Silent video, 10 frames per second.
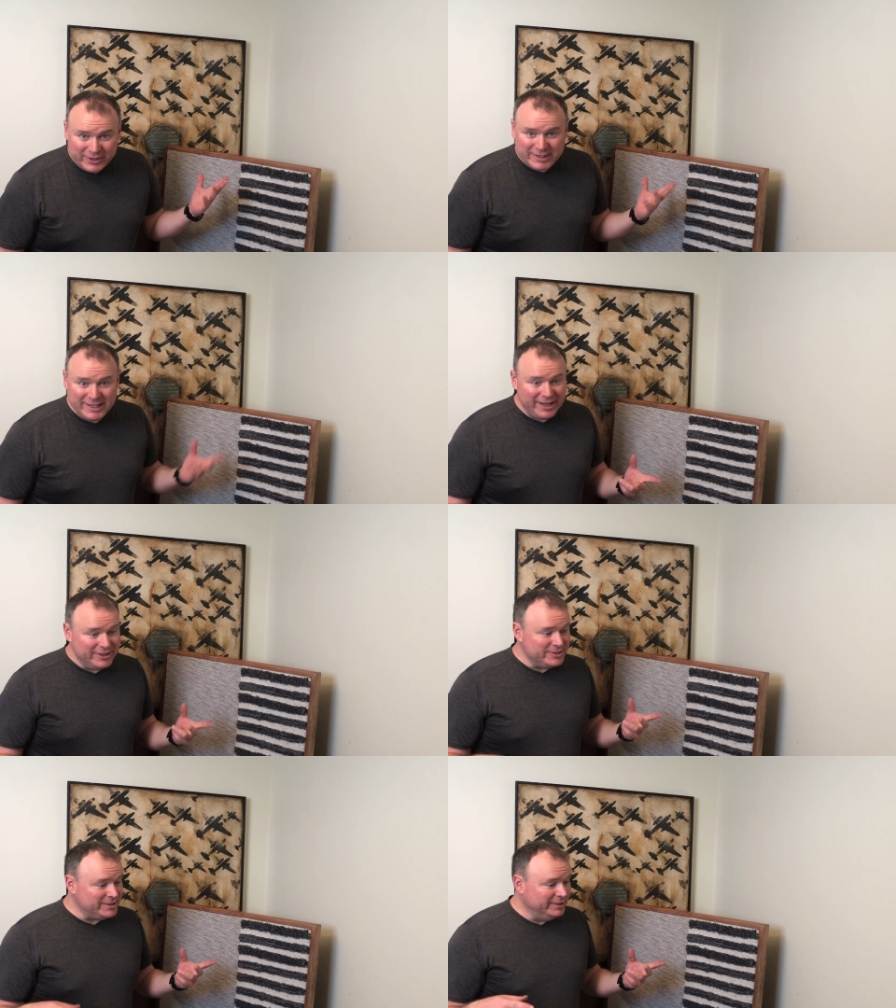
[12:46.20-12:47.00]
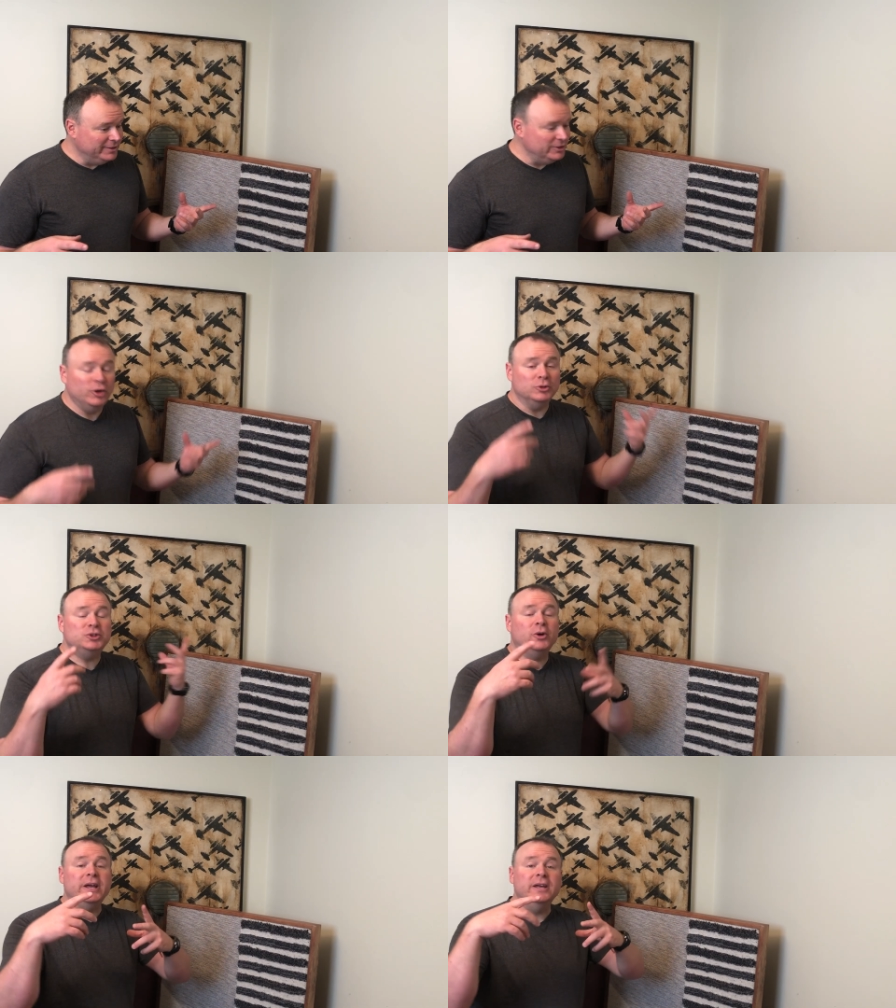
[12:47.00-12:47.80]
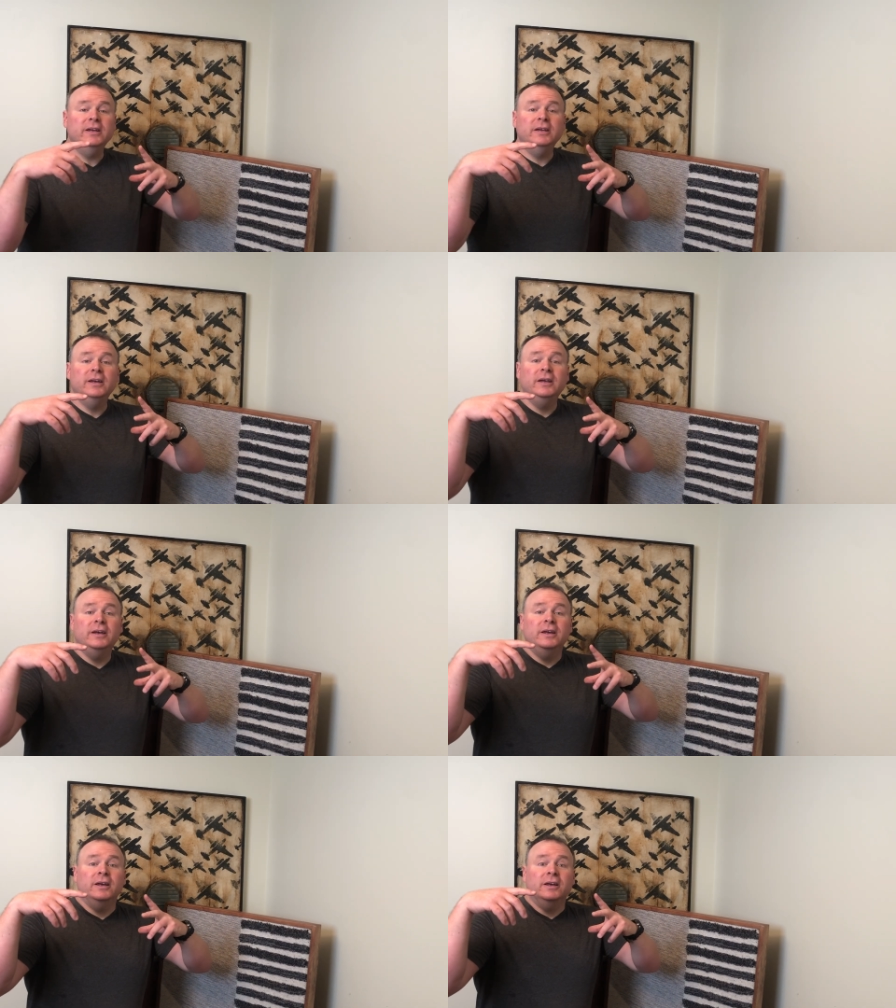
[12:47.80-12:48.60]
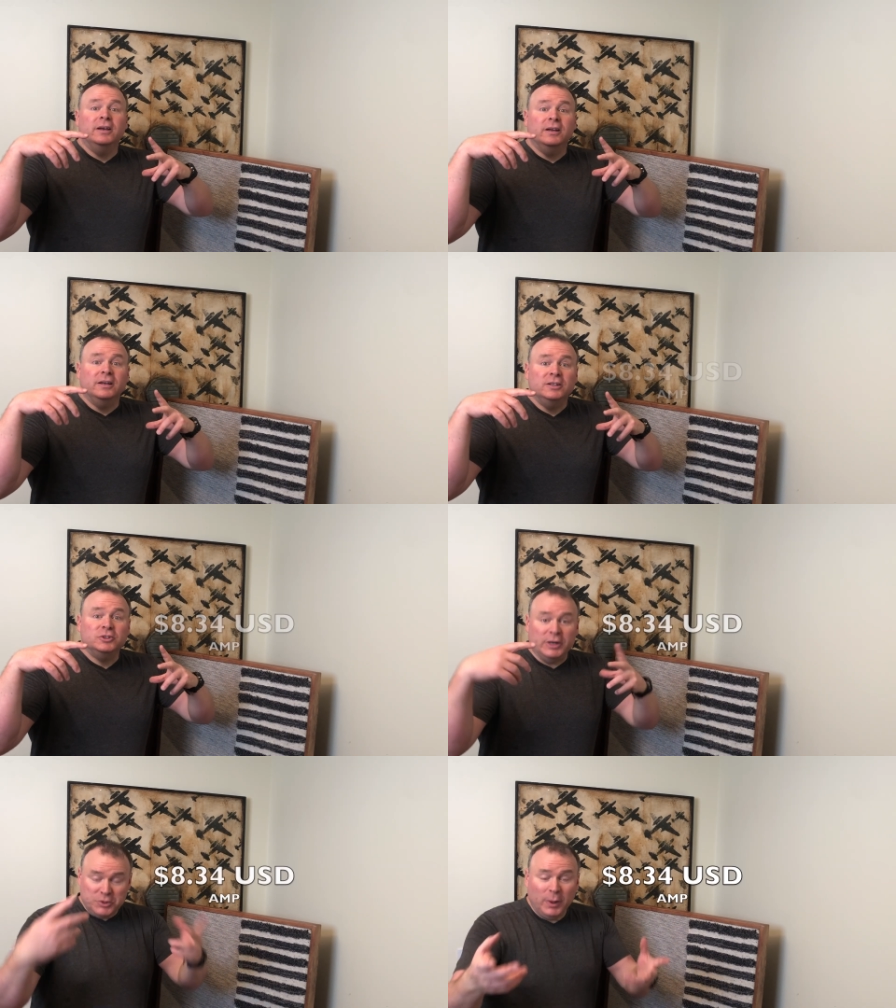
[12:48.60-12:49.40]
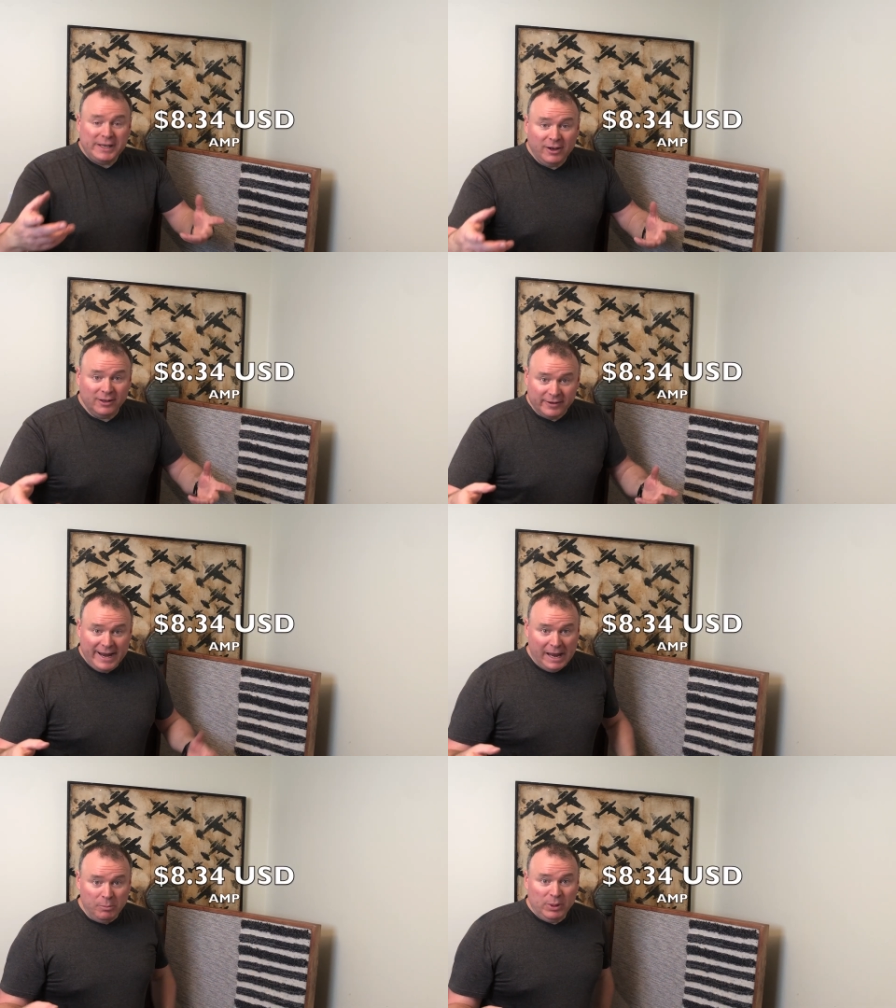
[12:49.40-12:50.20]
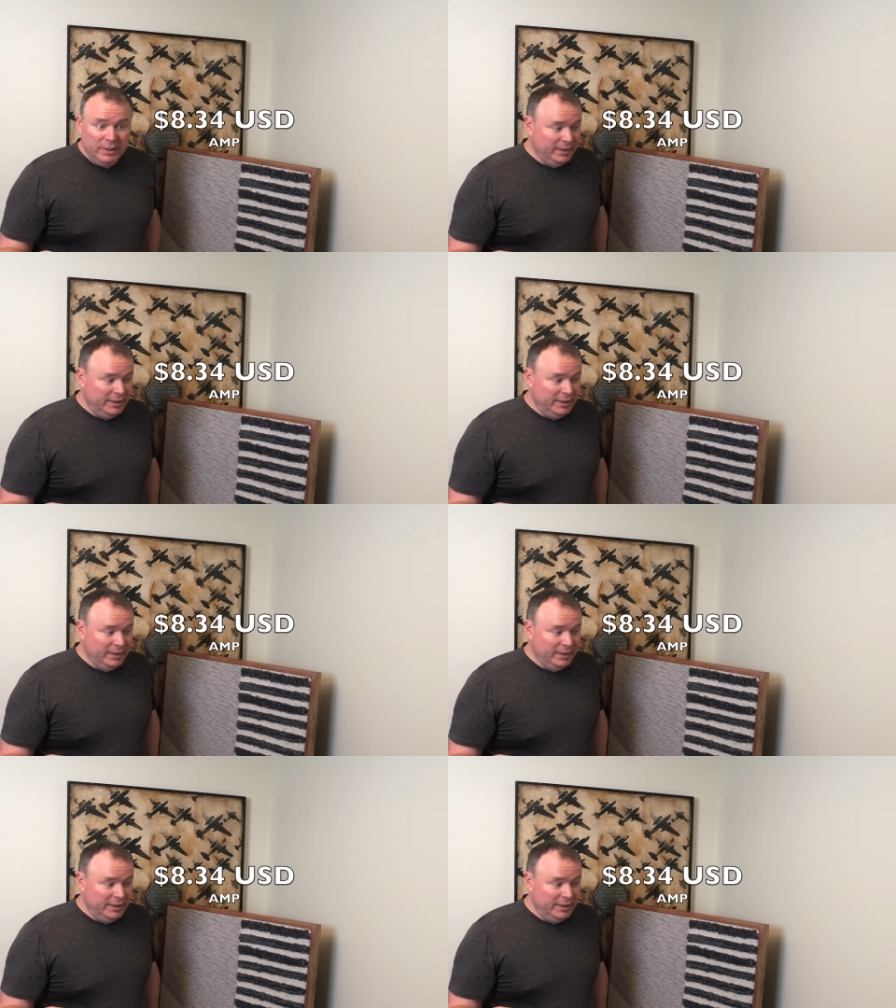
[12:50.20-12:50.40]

exciters. No, sorry, $20 amp,